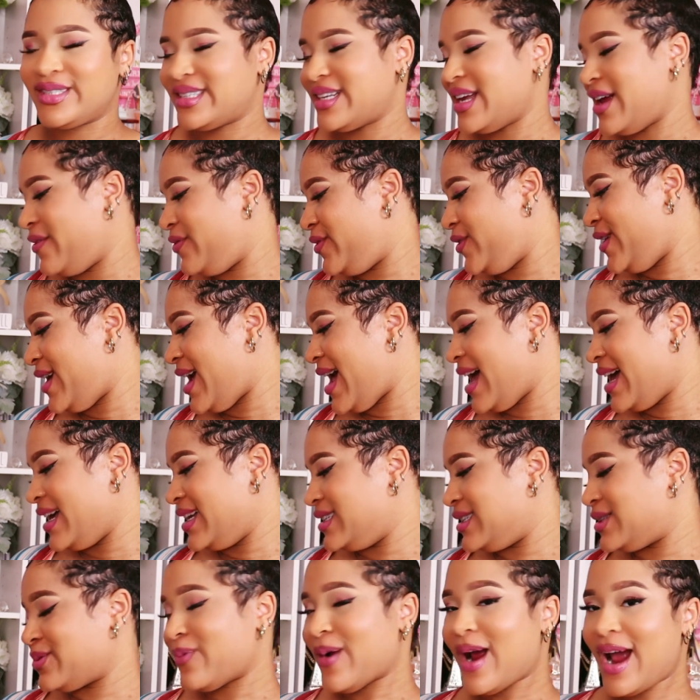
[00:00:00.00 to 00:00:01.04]
stuff, you
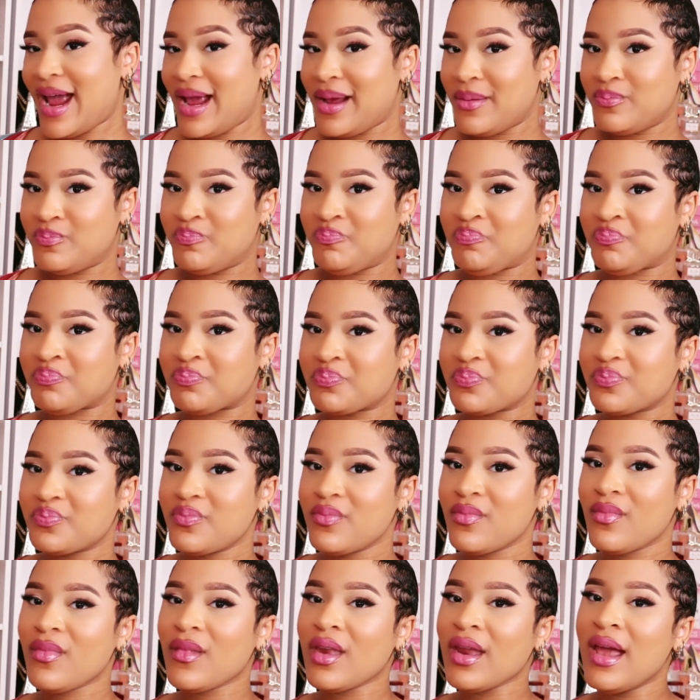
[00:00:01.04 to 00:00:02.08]
guys, right?
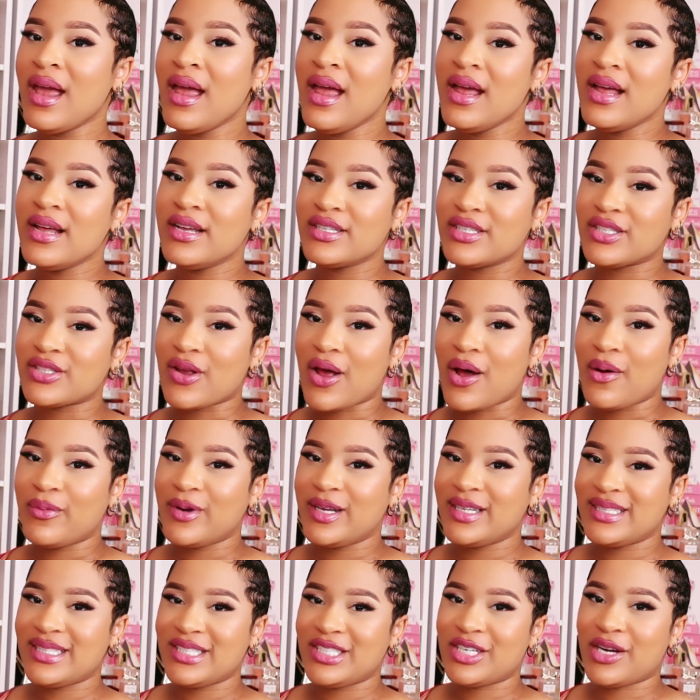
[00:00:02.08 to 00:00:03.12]
So I
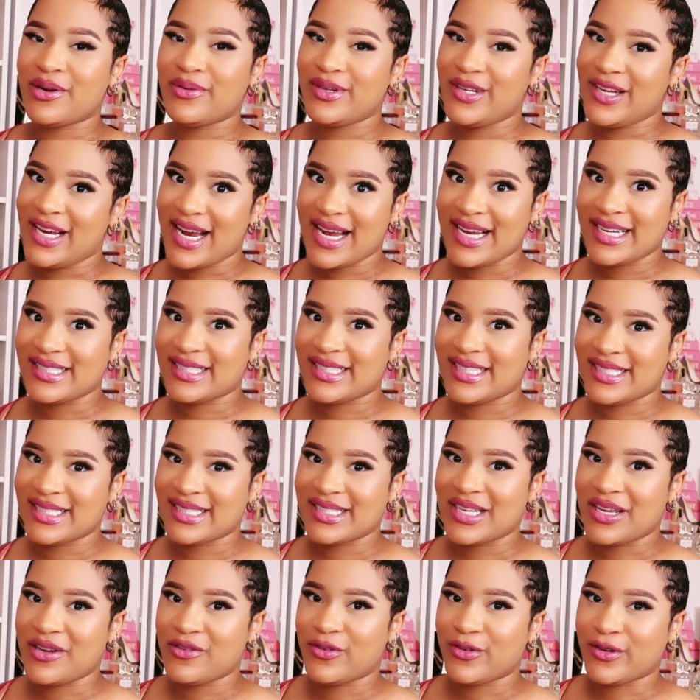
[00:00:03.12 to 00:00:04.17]
wanted to share with you guys this
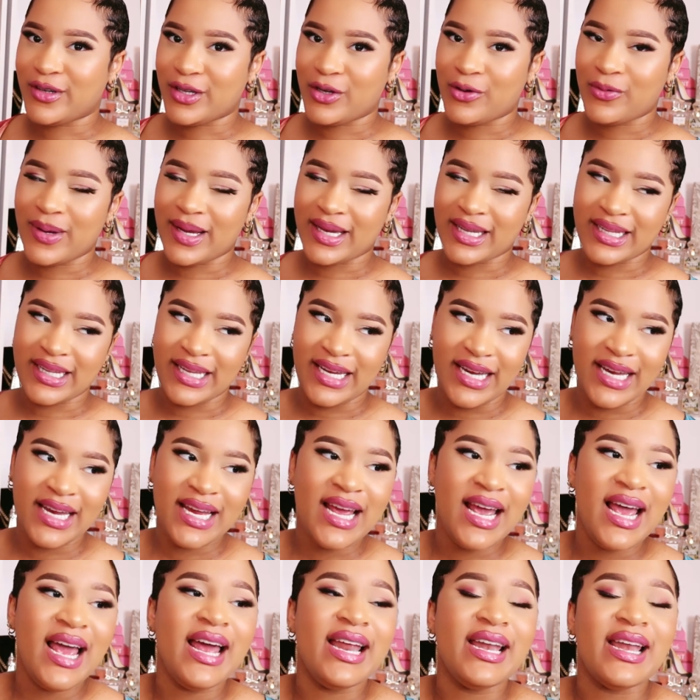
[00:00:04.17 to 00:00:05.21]
stuff really quickly.
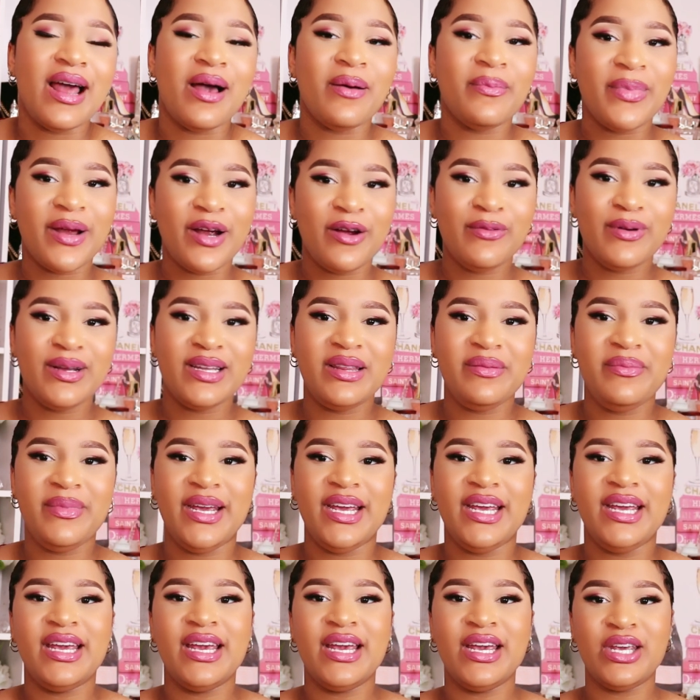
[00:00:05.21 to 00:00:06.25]
Now bear with
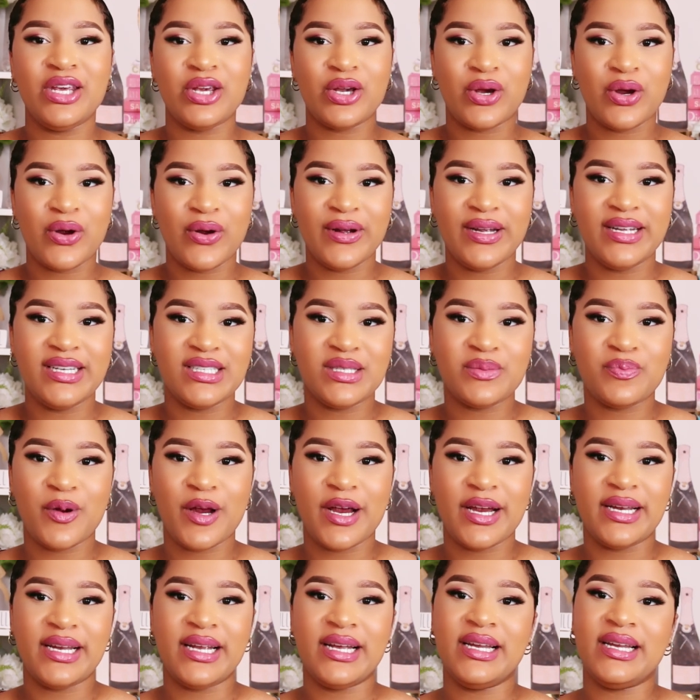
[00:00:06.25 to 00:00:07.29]
me, your girl is
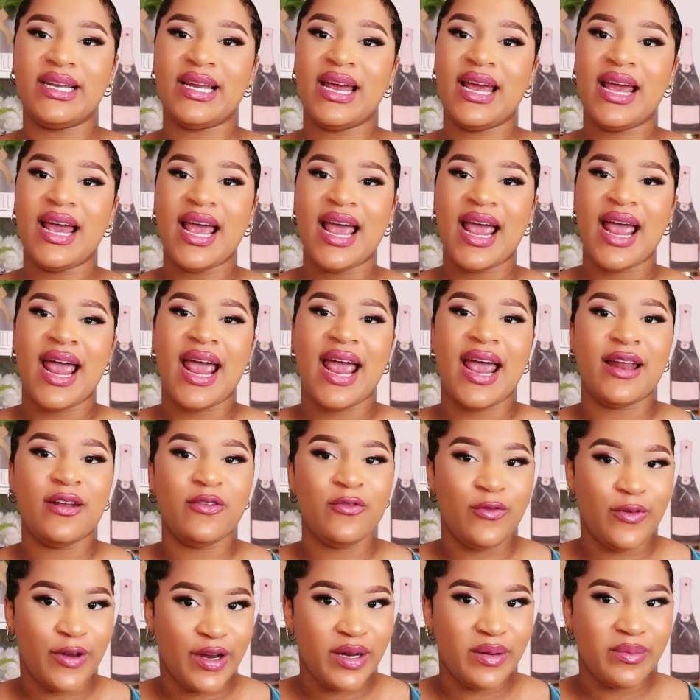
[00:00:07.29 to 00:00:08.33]
pregnant
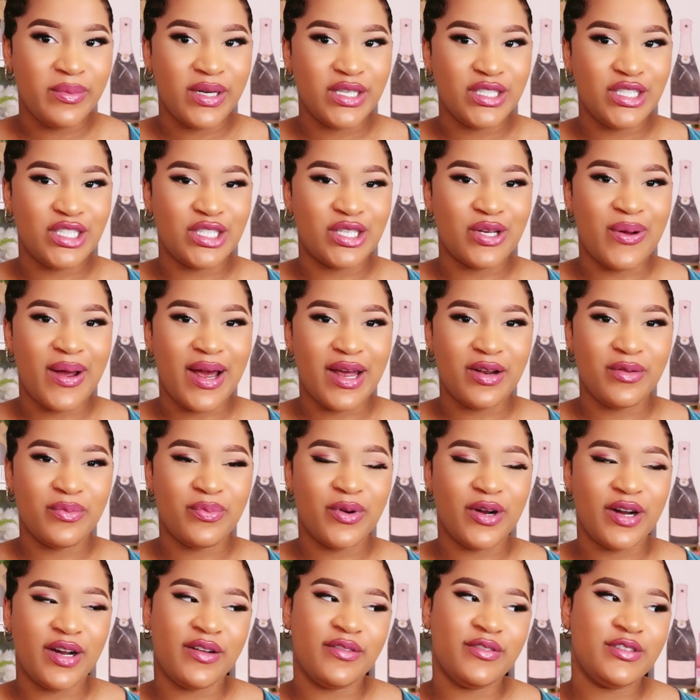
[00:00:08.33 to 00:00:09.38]
and very much so out
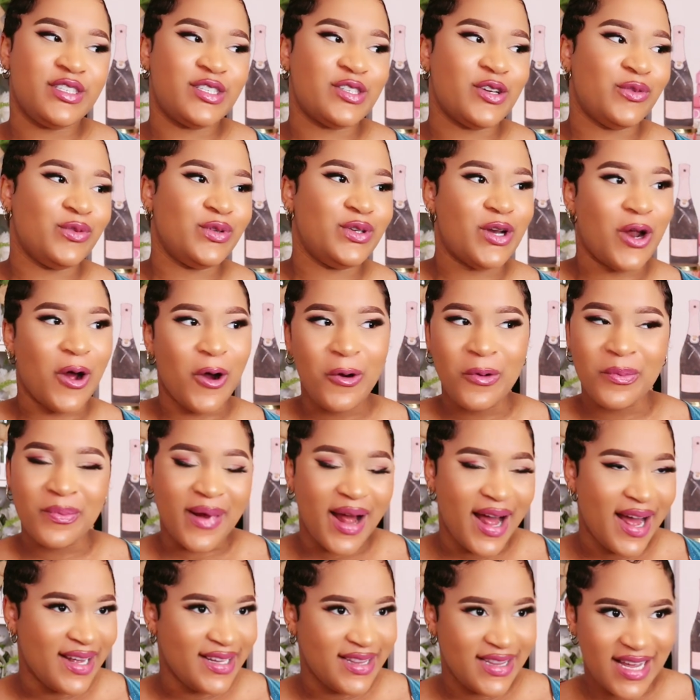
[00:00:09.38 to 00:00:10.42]
of breath, so don't
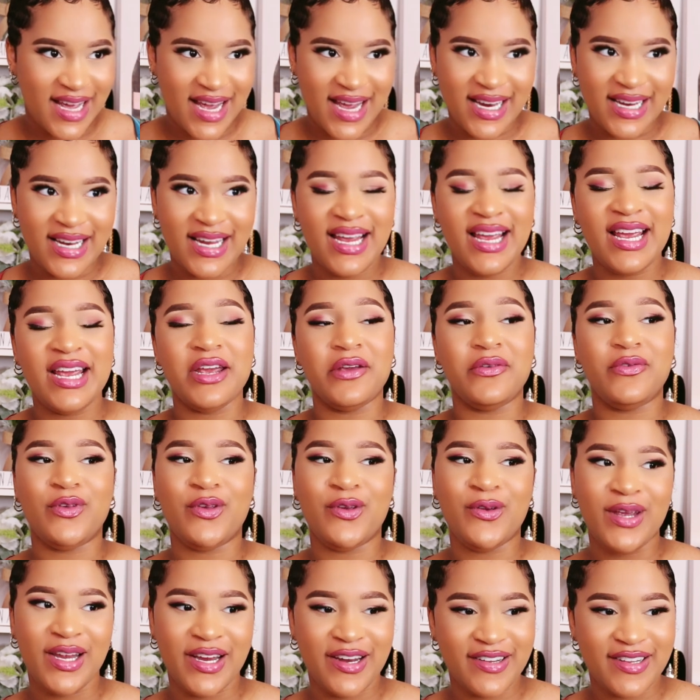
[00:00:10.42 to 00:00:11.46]
mind that if
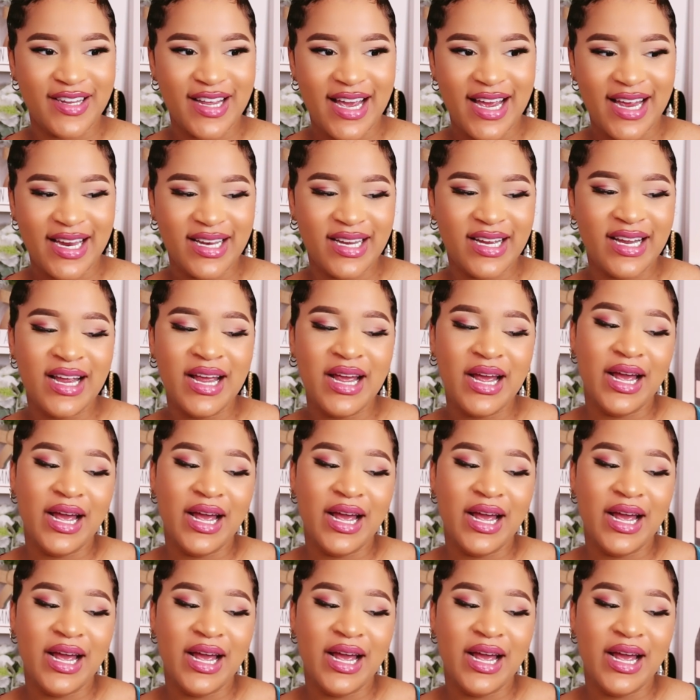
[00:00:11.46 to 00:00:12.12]
you hear that.